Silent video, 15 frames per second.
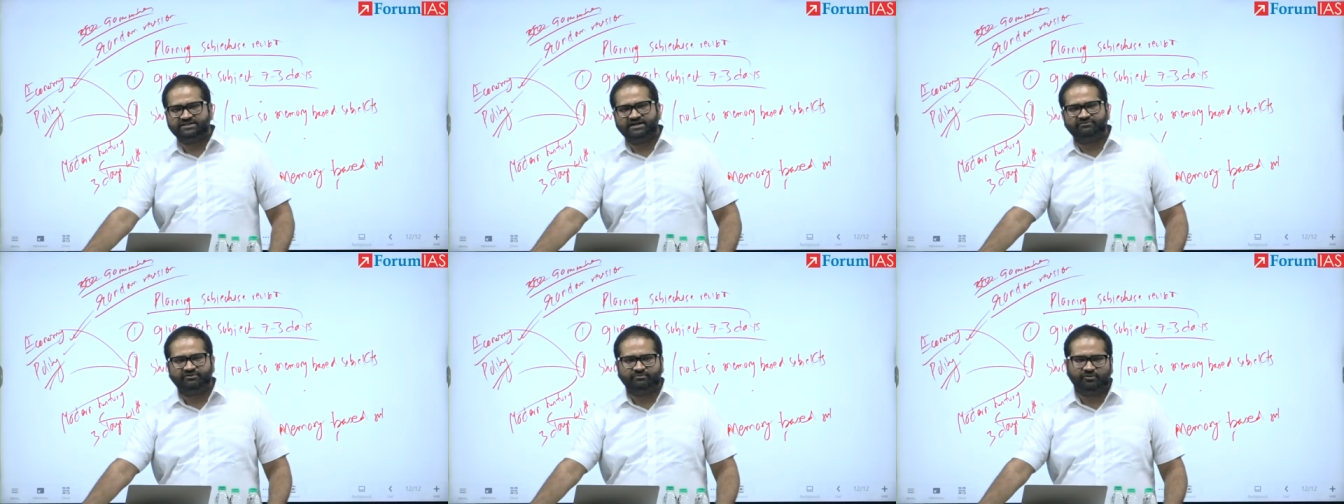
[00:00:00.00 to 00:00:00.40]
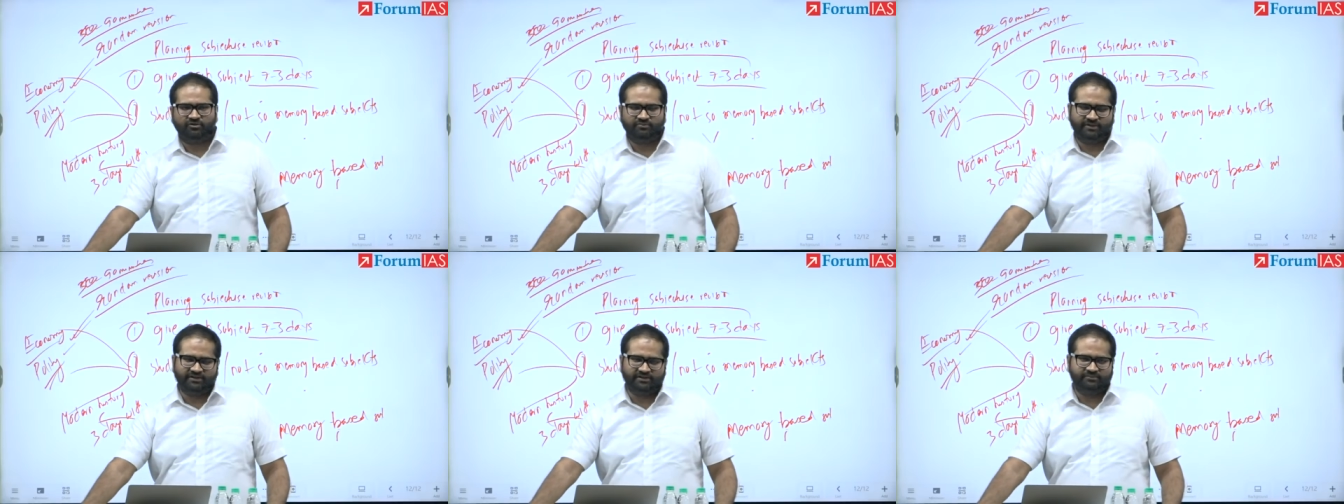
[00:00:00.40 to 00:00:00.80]
that were
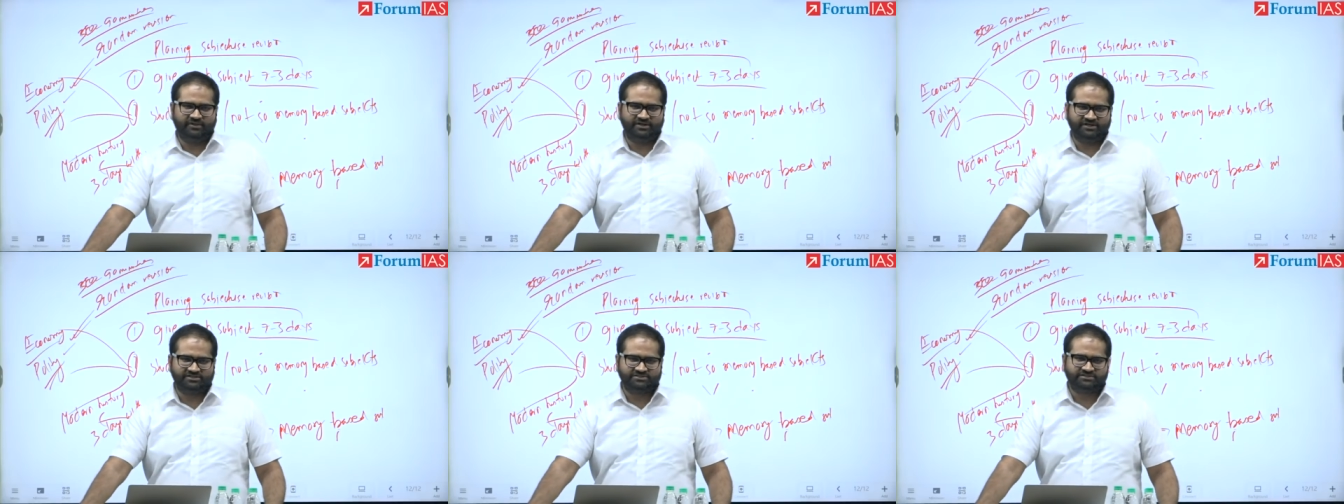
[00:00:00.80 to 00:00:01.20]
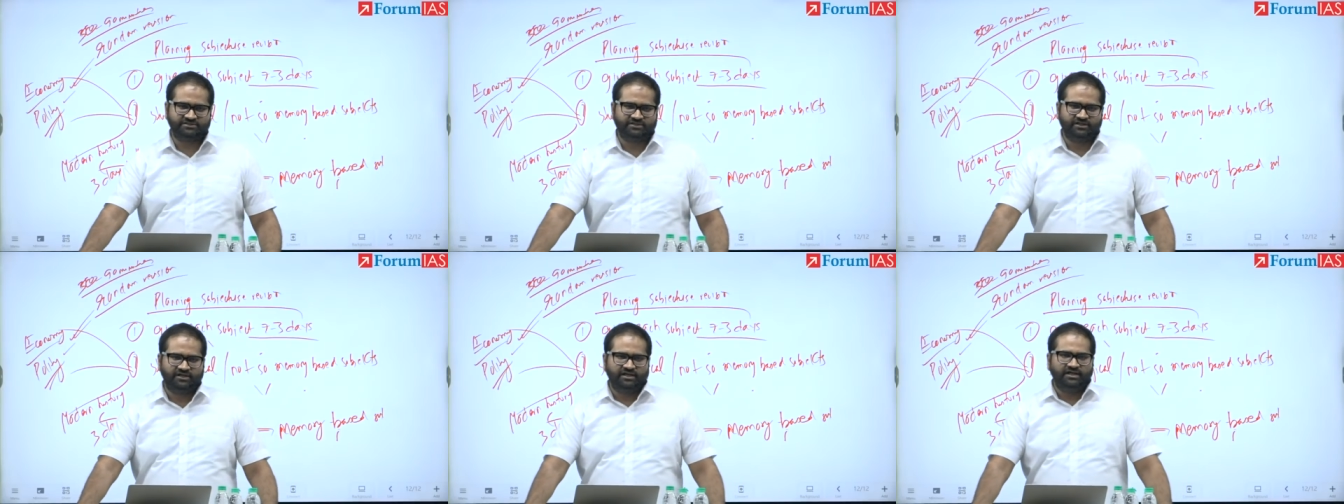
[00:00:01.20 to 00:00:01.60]
brought by the British.
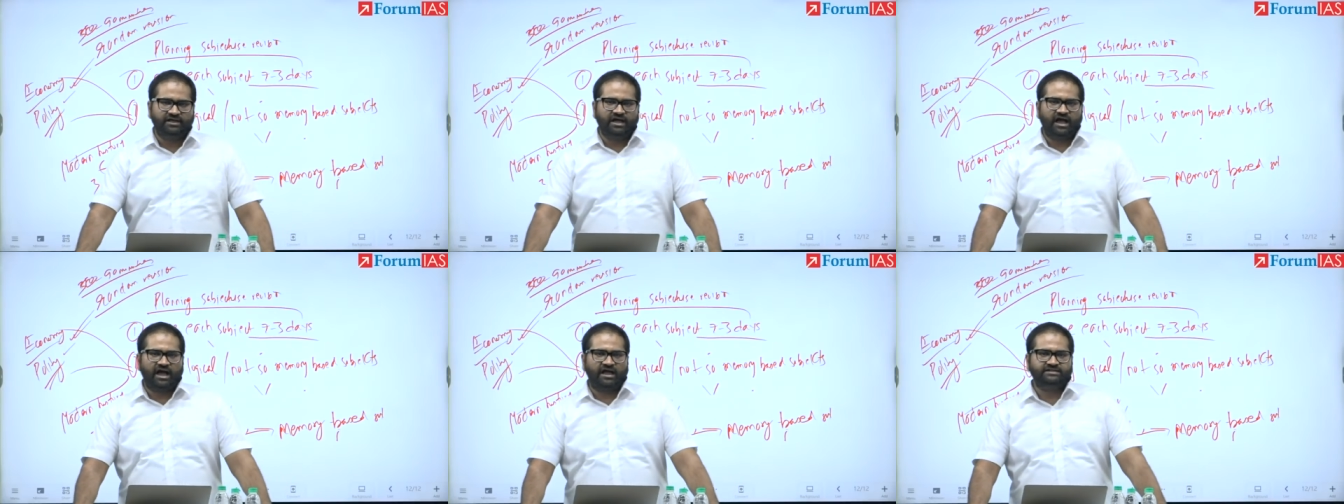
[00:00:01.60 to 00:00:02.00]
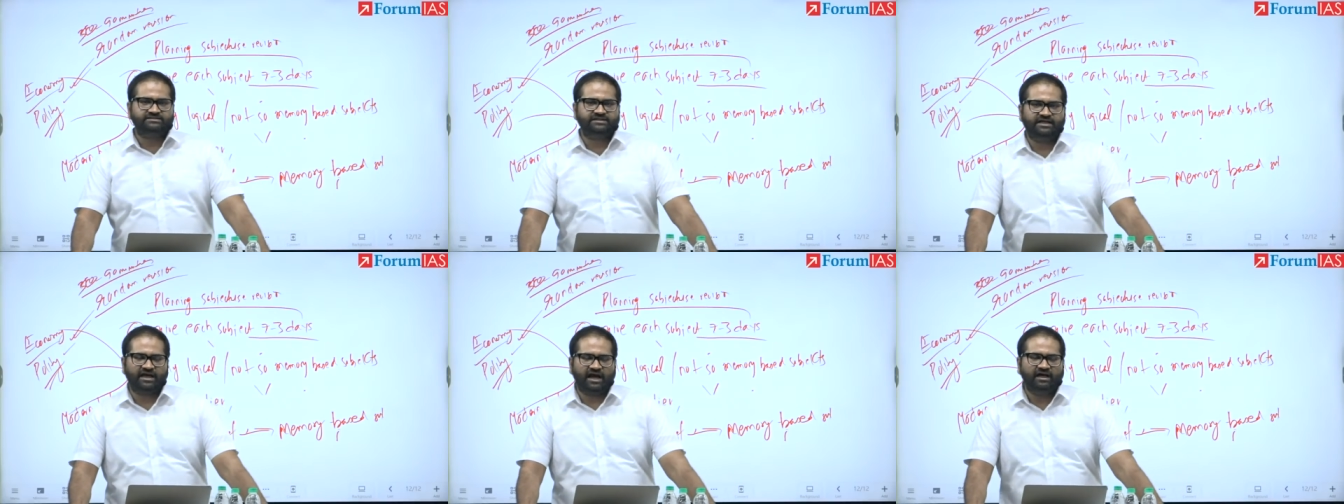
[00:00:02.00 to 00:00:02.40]
I
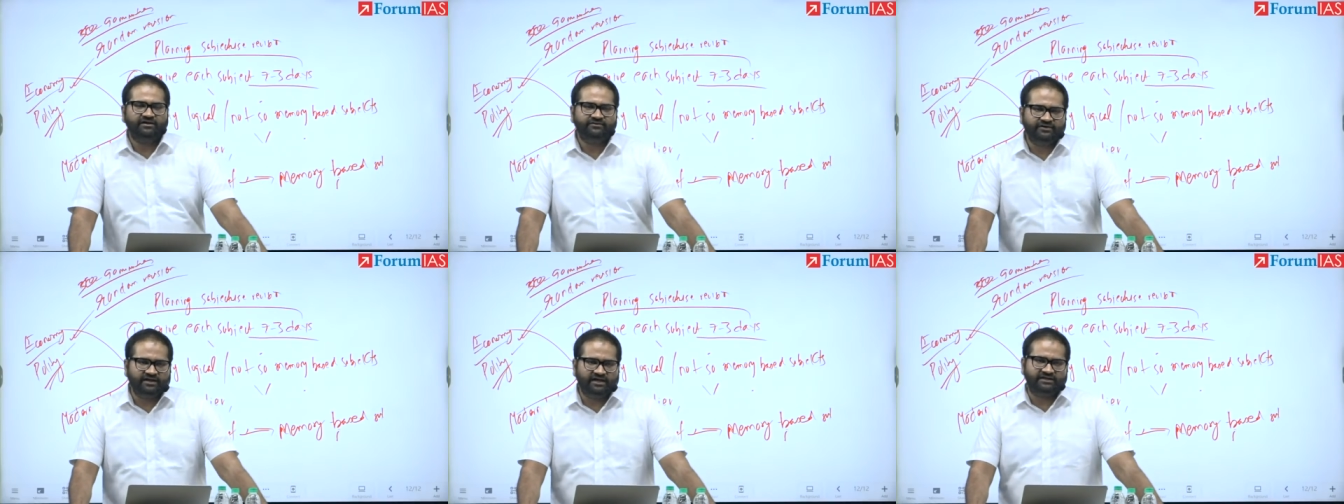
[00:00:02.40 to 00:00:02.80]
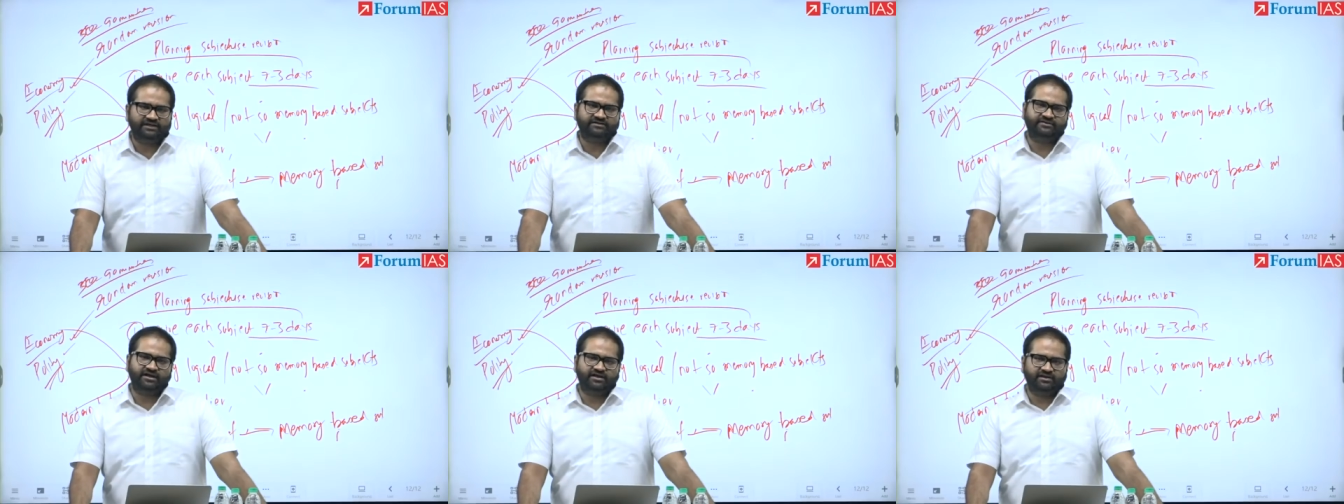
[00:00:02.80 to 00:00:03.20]
say
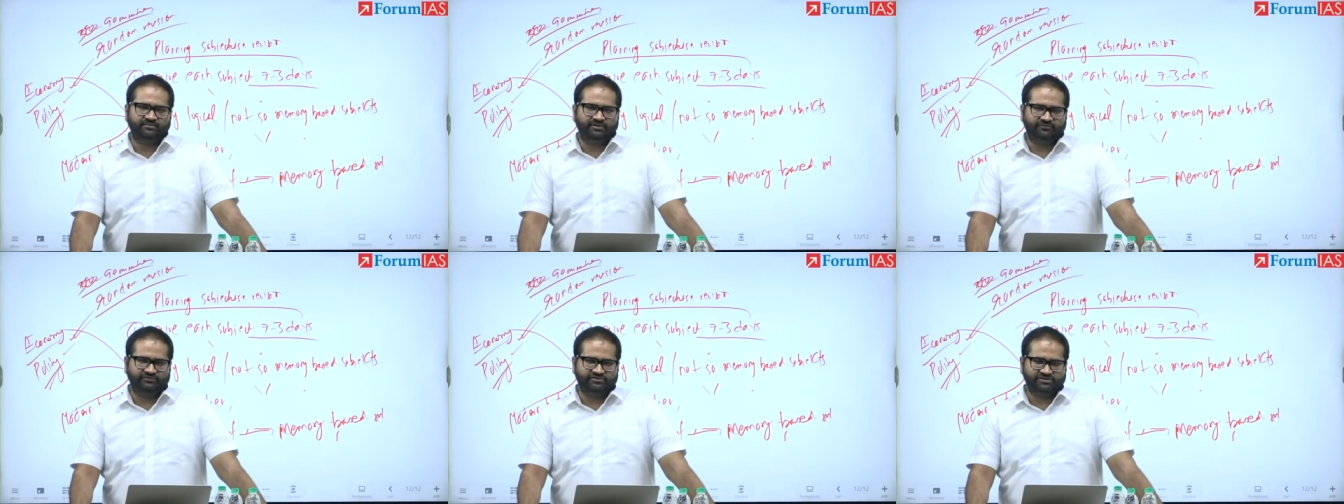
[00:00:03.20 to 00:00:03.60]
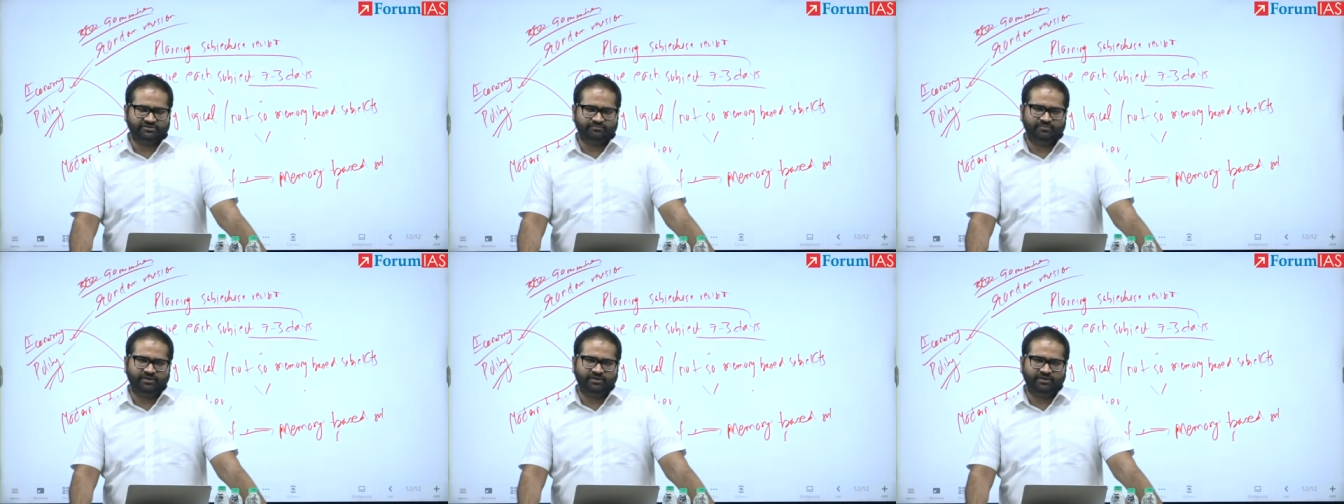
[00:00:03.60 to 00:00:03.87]
unrelated random revision.